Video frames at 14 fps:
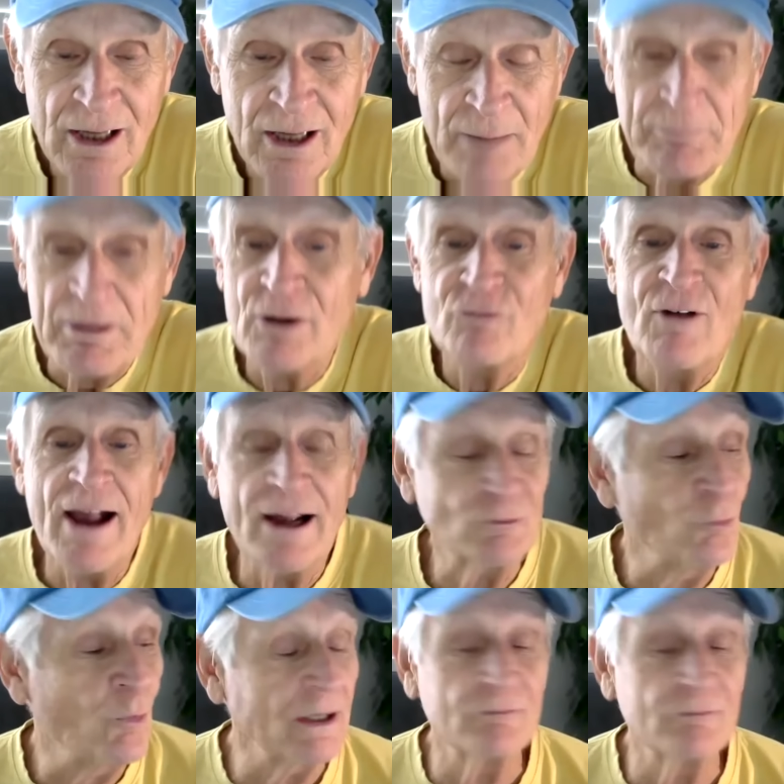Matter of fact,
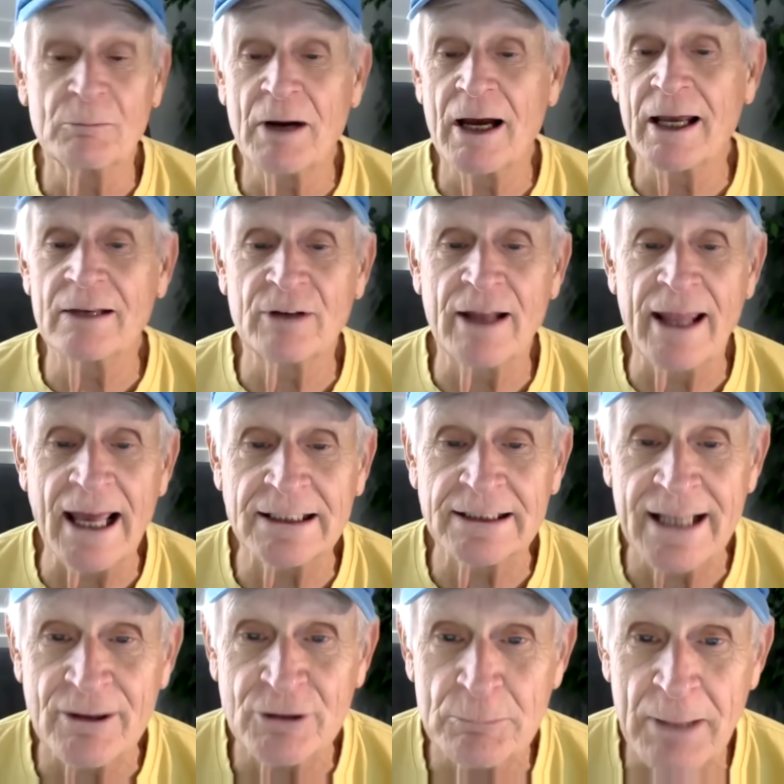one of them I even handed
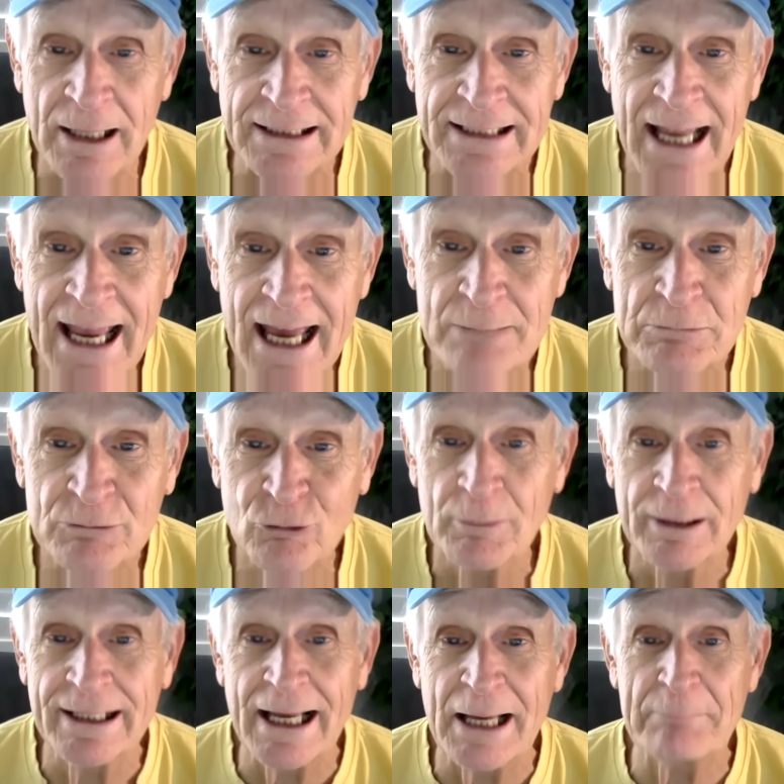down to my dad before my
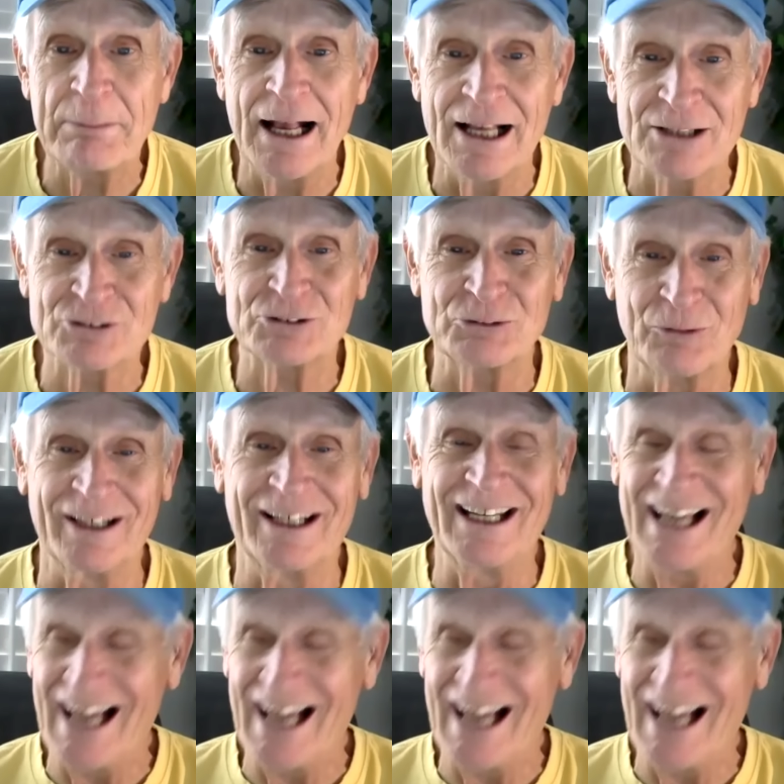dad passed away.